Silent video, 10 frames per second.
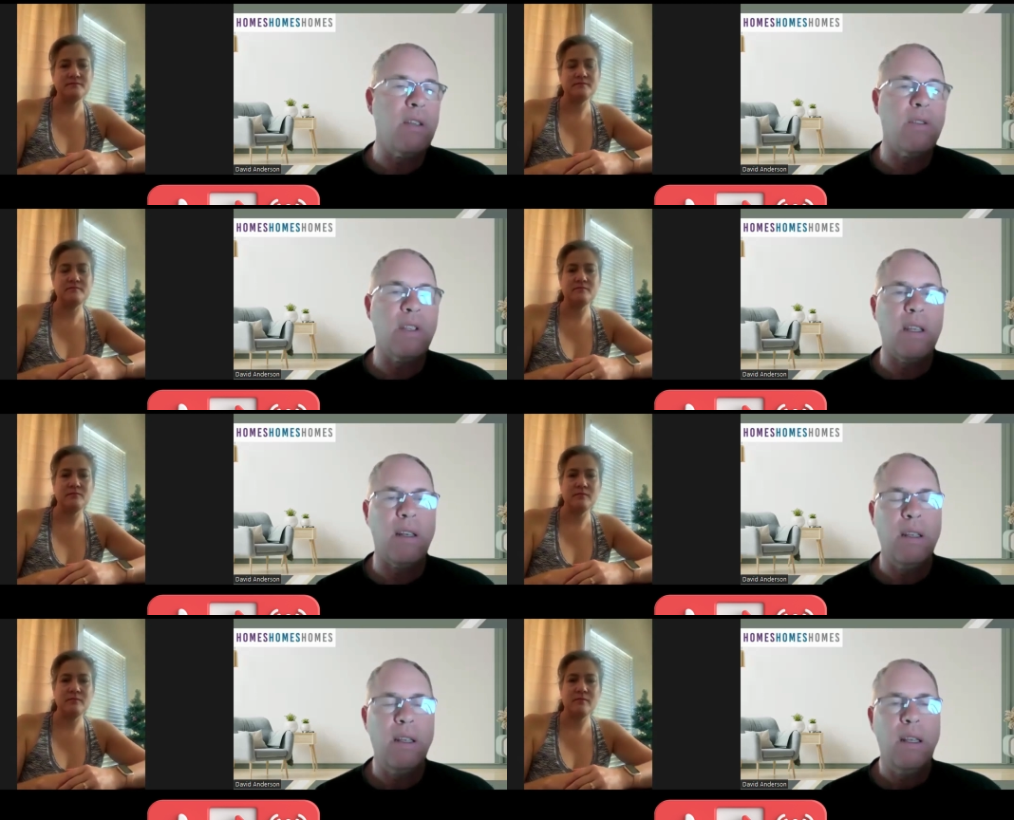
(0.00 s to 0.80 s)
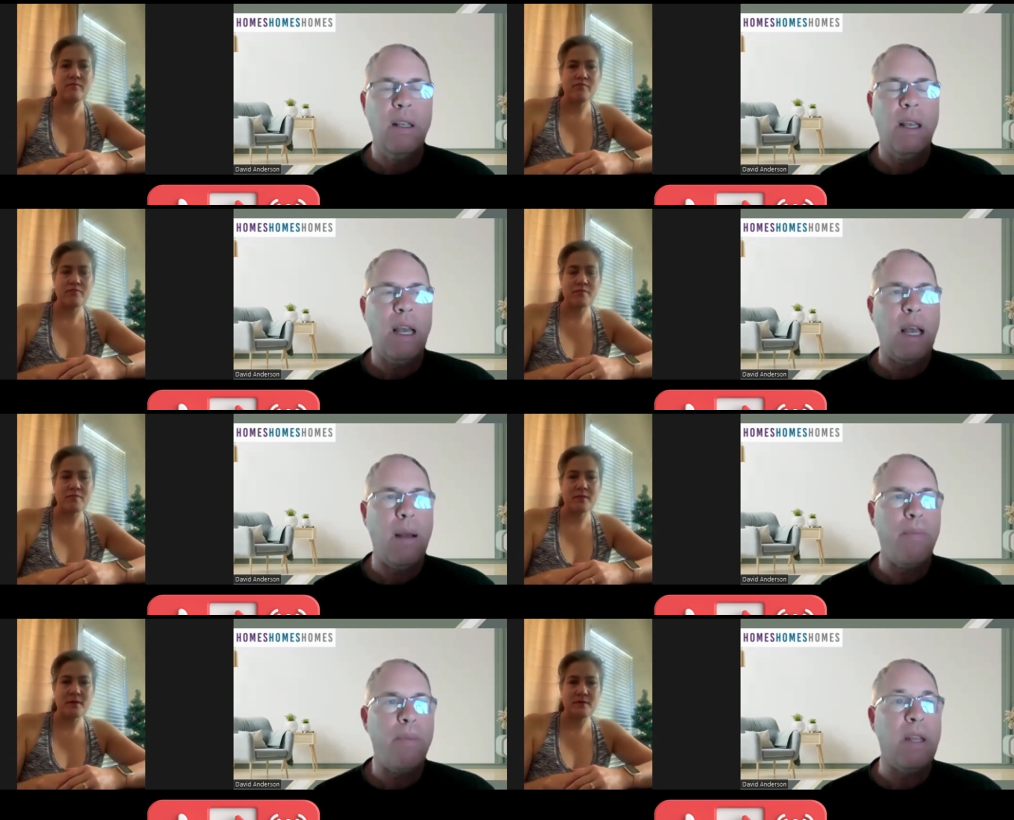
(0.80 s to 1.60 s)
Speaker 1: you said
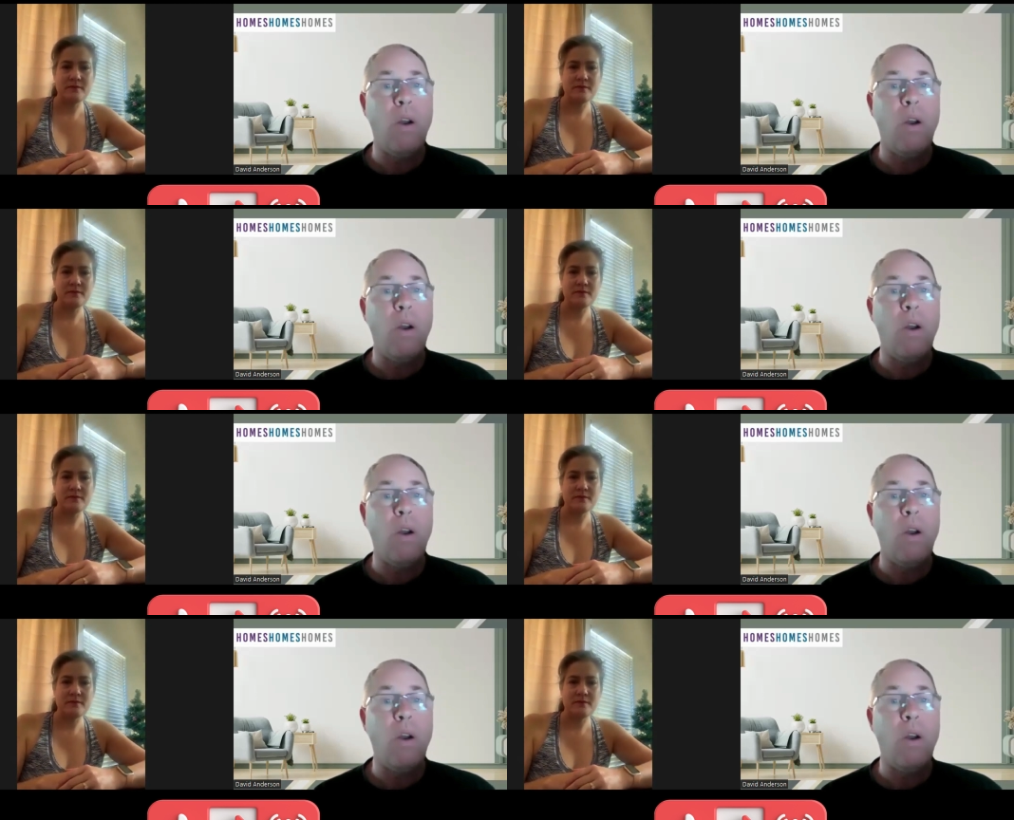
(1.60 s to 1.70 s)
um, had